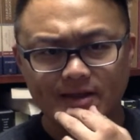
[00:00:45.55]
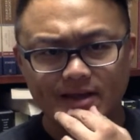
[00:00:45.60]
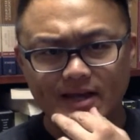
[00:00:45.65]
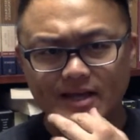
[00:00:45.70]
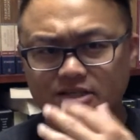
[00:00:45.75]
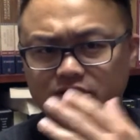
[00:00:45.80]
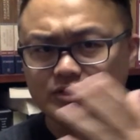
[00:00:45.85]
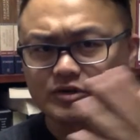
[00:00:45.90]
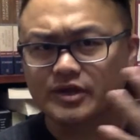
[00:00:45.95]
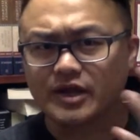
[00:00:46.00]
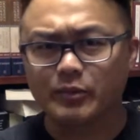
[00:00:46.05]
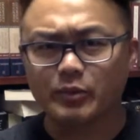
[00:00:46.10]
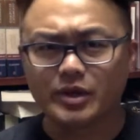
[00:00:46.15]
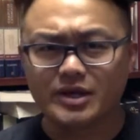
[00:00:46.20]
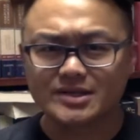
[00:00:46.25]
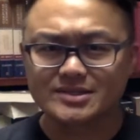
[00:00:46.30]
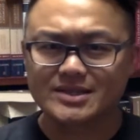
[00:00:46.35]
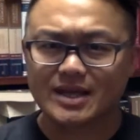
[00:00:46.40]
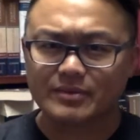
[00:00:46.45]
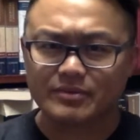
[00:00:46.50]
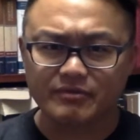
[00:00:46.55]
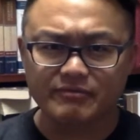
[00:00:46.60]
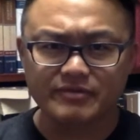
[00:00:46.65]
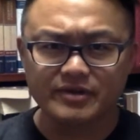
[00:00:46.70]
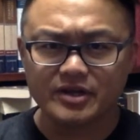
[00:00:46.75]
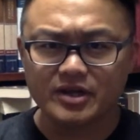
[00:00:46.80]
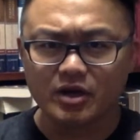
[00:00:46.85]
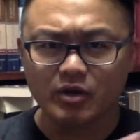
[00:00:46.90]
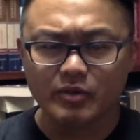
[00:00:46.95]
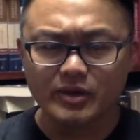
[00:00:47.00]
And so again, we can stop the
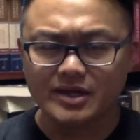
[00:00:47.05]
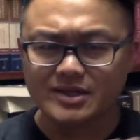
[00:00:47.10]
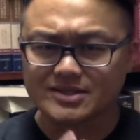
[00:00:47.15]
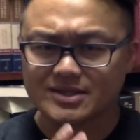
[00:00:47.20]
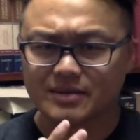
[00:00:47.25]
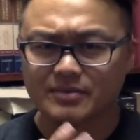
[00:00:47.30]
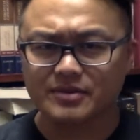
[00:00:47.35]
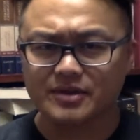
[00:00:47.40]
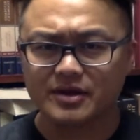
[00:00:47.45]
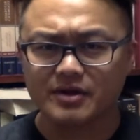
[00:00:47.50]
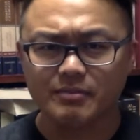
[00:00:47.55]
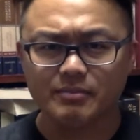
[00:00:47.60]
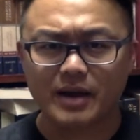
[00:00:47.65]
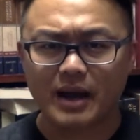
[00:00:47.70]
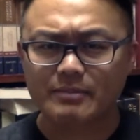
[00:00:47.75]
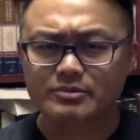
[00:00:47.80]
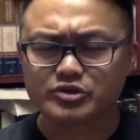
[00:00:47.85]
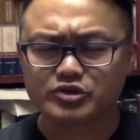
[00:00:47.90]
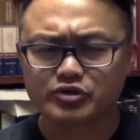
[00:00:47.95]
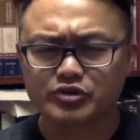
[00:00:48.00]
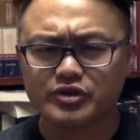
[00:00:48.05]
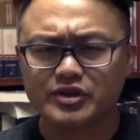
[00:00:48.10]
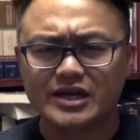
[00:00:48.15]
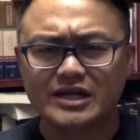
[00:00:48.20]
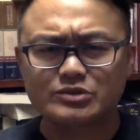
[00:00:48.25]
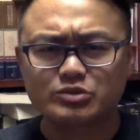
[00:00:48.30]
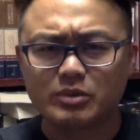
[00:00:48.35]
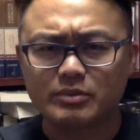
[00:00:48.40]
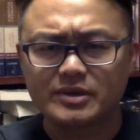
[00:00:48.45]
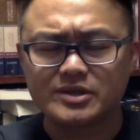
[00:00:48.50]
video, we can stop there, but I'm sure you
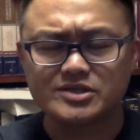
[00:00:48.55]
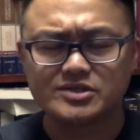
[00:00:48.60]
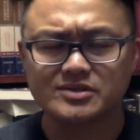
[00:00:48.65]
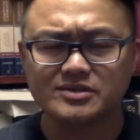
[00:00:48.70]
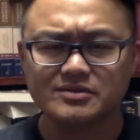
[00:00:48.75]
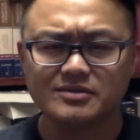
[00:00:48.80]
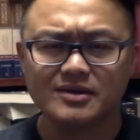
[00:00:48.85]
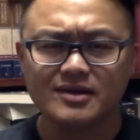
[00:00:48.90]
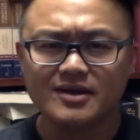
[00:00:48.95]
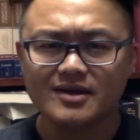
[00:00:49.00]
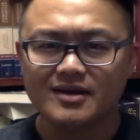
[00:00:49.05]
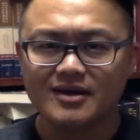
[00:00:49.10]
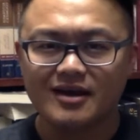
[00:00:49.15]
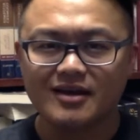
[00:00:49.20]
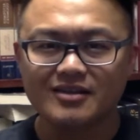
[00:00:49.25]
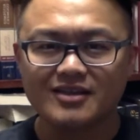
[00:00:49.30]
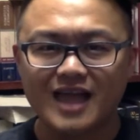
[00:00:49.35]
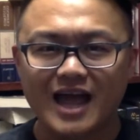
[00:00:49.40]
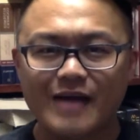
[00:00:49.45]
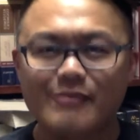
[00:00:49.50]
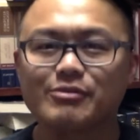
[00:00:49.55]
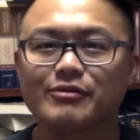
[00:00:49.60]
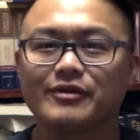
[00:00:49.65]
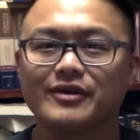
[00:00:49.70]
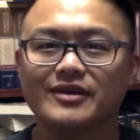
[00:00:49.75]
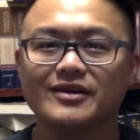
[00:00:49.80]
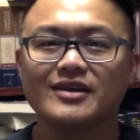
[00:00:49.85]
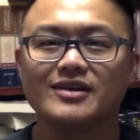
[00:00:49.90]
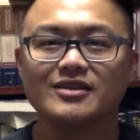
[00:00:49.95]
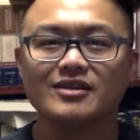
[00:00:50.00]
guys want me to
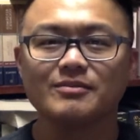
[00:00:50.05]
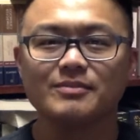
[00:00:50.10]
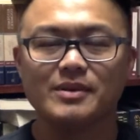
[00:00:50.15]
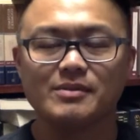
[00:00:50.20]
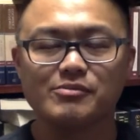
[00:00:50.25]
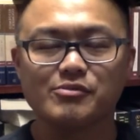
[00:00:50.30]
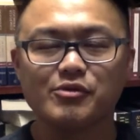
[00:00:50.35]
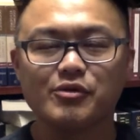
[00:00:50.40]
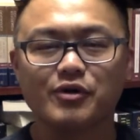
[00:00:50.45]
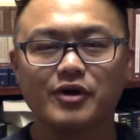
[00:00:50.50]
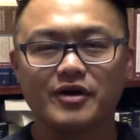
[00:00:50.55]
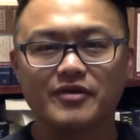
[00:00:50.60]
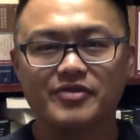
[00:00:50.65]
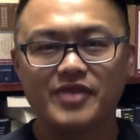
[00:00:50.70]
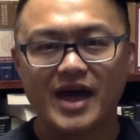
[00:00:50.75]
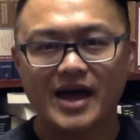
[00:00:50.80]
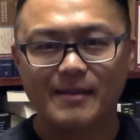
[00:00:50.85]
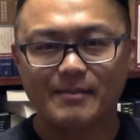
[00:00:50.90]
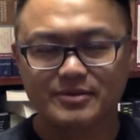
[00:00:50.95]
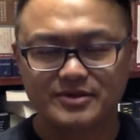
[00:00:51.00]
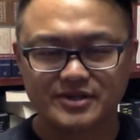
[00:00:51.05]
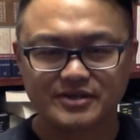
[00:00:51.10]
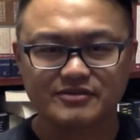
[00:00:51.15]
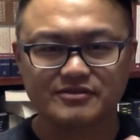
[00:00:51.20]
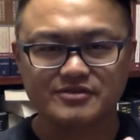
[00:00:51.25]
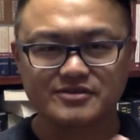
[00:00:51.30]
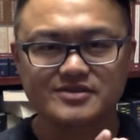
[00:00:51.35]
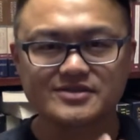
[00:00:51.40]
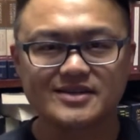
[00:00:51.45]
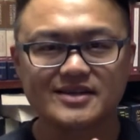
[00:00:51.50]
elaborate a little bit more on that
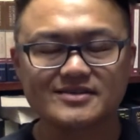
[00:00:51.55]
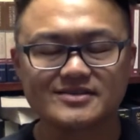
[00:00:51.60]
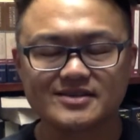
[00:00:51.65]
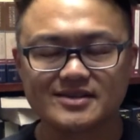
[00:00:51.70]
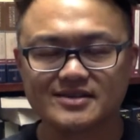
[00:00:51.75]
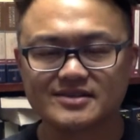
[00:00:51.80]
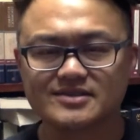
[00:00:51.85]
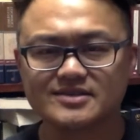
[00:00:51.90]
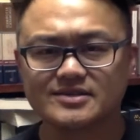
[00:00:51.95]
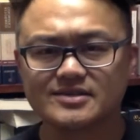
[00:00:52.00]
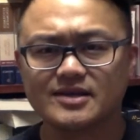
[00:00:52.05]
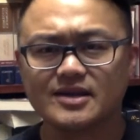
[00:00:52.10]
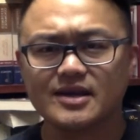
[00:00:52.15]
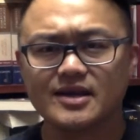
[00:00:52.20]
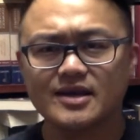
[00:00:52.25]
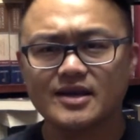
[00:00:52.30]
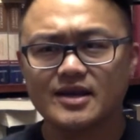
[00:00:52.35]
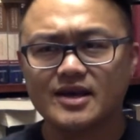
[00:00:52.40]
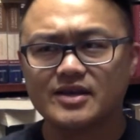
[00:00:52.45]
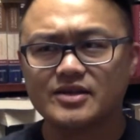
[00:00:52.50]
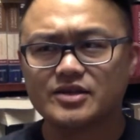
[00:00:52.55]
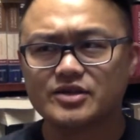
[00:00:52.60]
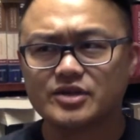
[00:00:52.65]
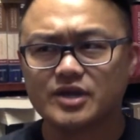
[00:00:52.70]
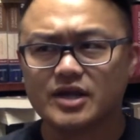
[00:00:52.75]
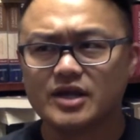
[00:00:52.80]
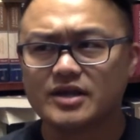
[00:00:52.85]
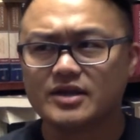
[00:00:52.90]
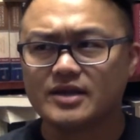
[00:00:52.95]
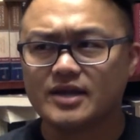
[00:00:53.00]
particular sentence. And, and,
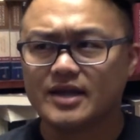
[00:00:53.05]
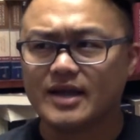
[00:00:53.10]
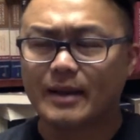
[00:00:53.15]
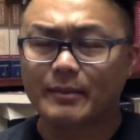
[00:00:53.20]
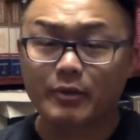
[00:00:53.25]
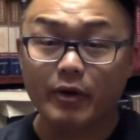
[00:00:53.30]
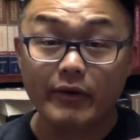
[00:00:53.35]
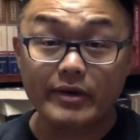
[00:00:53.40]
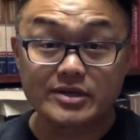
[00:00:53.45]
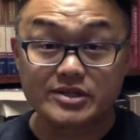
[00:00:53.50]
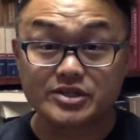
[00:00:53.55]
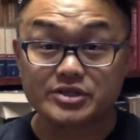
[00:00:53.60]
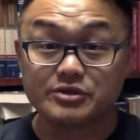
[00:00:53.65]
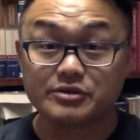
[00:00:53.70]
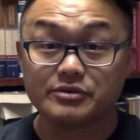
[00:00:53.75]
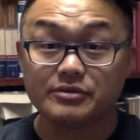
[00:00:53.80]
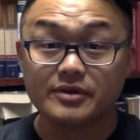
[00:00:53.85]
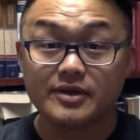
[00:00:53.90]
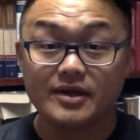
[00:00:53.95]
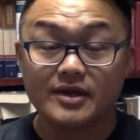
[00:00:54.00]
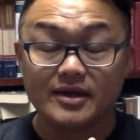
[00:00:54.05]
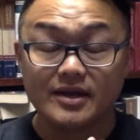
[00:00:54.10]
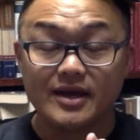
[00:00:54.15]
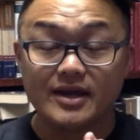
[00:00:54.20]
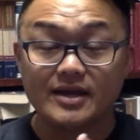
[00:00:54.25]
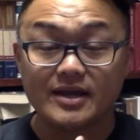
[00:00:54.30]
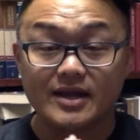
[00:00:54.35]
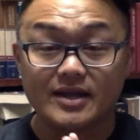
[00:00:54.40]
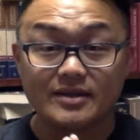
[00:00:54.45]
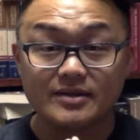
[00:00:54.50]
and I'm going to,
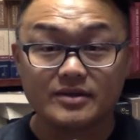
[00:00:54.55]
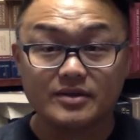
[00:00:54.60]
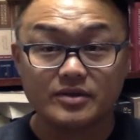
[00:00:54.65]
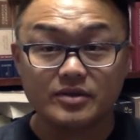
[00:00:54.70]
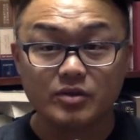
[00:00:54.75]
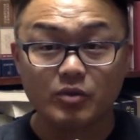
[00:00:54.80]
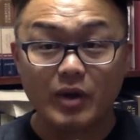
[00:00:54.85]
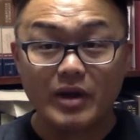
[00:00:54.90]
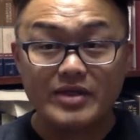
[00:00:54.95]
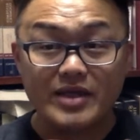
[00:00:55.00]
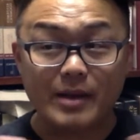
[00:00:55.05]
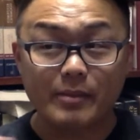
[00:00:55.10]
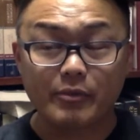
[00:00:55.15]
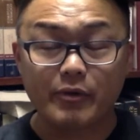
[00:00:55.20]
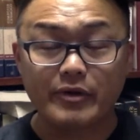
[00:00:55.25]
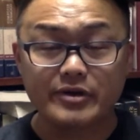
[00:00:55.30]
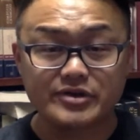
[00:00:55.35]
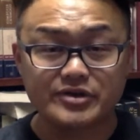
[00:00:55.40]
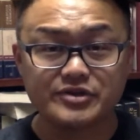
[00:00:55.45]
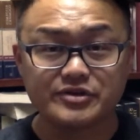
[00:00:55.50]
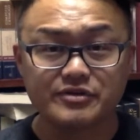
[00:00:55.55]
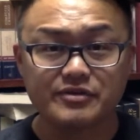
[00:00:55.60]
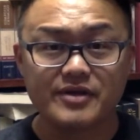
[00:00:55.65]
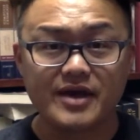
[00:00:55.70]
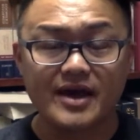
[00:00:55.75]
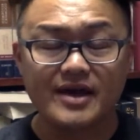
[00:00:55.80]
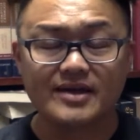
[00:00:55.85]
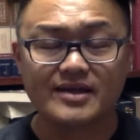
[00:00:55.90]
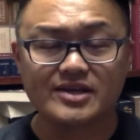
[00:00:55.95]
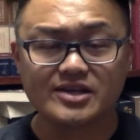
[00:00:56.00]
and, and the way that I'm going to do
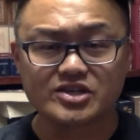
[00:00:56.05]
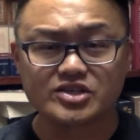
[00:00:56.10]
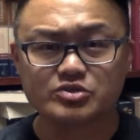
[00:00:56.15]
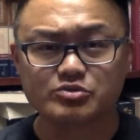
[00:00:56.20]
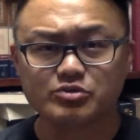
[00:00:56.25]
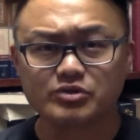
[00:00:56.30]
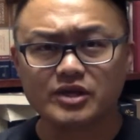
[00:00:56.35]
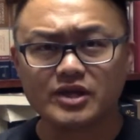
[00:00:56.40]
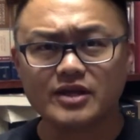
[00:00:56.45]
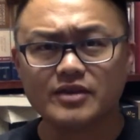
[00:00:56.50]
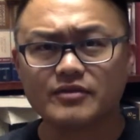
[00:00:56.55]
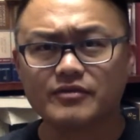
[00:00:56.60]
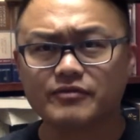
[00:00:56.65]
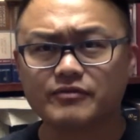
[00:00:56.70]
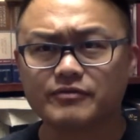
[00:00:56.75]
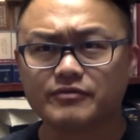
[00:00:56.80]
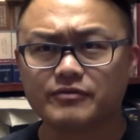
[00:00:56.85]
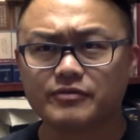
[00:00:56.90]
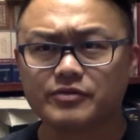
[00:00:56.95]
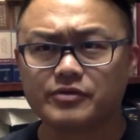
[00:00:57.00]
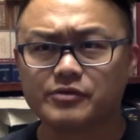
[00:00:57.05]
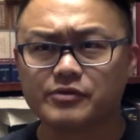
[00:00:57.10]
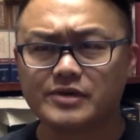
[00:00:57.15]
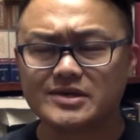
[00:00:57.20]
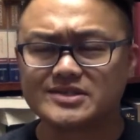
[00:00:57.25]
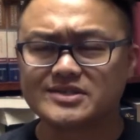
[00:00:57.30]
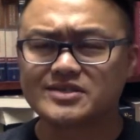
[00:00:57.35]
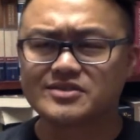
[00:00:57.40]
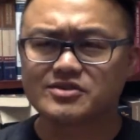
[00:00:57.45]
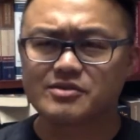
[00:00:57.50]
that is really through a
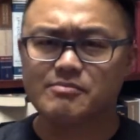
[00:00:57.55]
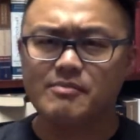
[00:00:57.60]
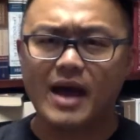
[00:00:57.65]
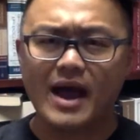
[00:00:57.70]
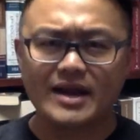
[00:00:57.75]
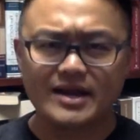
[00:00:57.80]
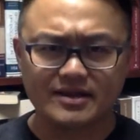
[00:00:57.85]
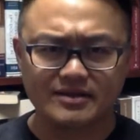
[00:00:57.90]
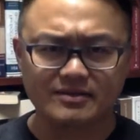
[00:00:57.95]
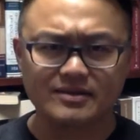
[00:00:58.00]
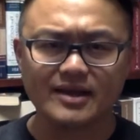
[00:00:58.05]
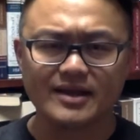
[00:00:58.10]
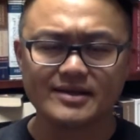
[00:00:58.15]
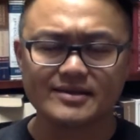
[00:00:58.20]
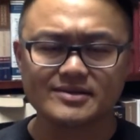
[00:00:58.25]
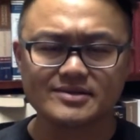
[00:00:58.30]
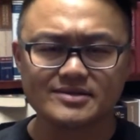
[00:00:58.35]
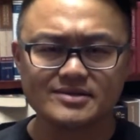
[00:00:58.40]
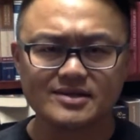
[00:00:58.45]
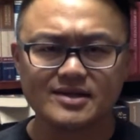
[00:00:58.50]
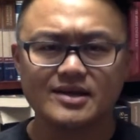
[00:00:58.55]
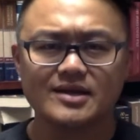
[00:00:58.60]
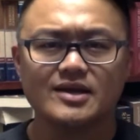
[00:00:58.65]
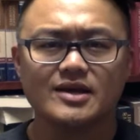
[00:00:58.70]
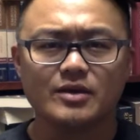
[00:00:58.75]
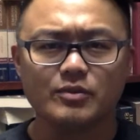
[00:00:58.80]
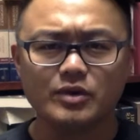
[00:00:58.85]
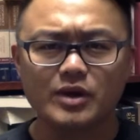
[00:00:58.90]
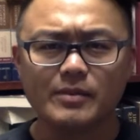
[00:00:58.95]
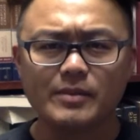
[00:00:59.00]
systematic lens.
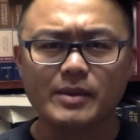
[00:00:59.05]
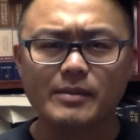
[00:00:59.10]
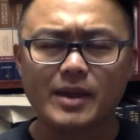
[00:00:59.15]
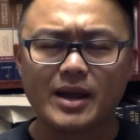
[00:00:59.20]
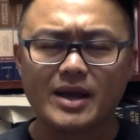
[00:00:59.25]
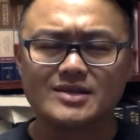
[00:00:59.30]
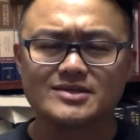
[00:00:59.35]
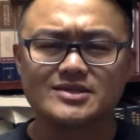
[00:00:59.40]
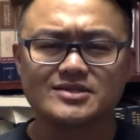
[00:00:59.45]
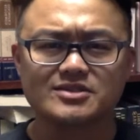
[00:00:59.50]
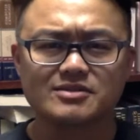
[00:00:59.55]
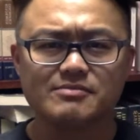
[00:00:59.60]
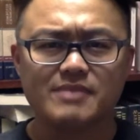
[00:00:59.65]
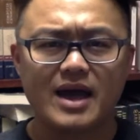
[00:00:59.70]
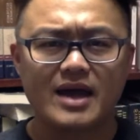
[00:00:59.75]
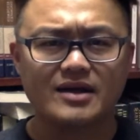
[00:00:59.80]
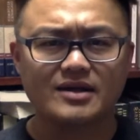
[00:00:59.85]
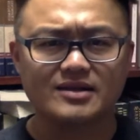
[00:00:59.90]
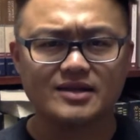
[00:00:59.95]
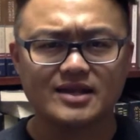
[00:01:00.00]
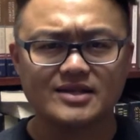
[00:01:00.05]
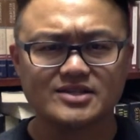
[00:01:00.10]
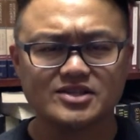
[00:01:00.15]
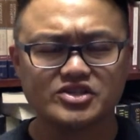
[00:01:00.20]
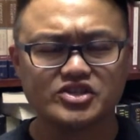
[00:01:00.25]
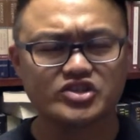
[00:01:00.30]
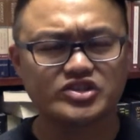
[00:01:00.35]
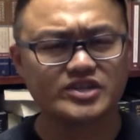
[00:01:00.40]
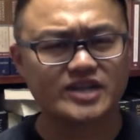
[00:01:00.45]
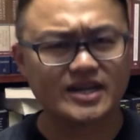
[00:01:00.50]
And what I mean by a systematic lens is
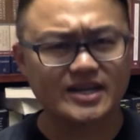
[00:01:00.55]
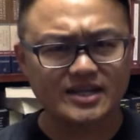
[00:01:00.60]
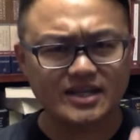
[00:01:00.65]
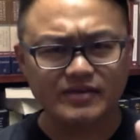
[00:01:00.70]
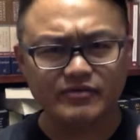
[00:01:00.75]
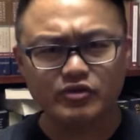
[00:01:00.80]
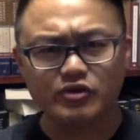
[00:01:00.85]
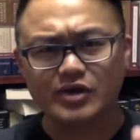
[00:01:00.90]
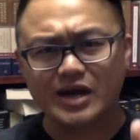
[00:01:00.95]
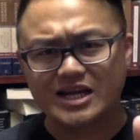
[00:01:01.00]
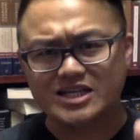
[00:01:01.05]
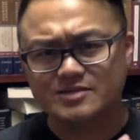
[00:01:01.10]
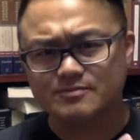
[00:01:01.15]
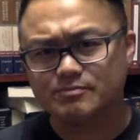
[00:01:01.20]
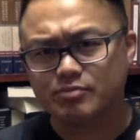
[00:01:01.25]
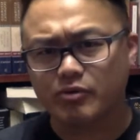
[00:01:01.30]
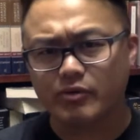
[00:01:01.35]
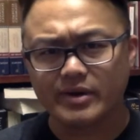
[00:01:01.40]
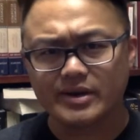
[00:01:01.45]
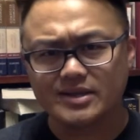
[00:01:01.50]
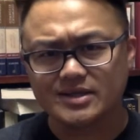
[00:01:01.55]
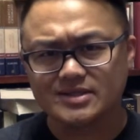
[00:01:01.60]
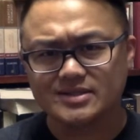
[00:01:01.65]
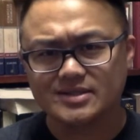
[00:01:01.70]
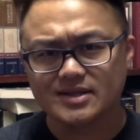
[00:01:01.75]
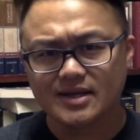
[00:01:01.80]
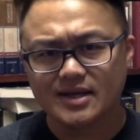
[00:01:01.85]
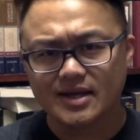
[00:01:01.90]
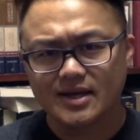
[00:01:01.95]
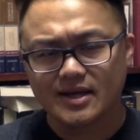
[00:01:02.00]
just kind of give you guys points
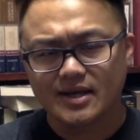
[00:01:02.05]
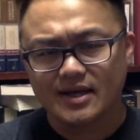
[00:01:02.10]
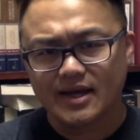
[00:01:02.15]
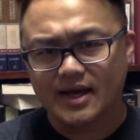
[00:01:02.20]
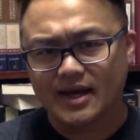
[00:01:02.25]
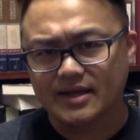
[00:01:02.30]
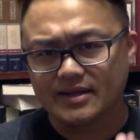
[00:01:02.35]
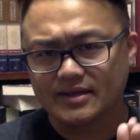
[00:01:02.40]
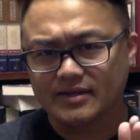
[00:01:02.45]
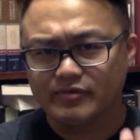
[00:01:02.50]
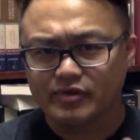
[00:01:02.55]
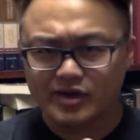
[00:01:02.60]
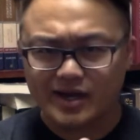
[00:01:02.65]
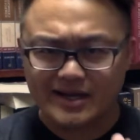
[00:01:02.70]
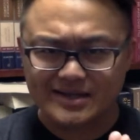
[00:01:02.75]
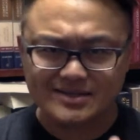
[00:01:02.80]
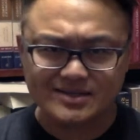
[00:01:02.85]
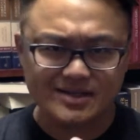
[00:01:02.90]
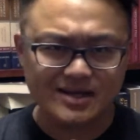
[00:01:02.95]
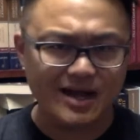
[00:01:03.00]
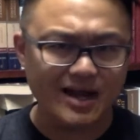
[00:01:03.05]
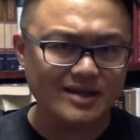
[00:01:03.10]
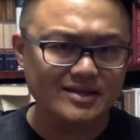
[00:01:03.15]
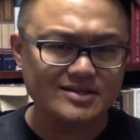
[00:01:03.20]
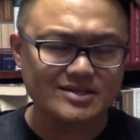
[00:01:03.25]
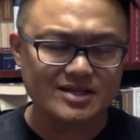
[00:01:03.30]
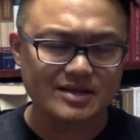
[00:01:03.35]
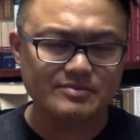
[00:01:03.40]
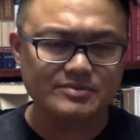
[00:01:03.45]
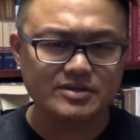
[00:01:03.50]
and give you guys
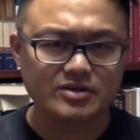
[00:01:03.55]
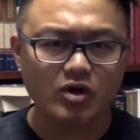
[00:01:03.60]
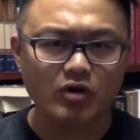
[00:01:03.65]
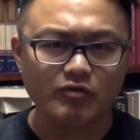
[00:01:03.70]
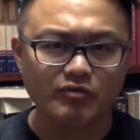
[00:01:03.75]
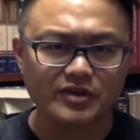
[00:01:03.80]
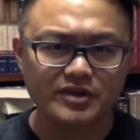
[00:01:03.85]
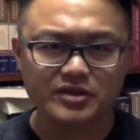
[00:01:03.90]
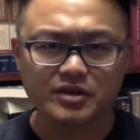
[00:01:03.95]
concepts and hopefully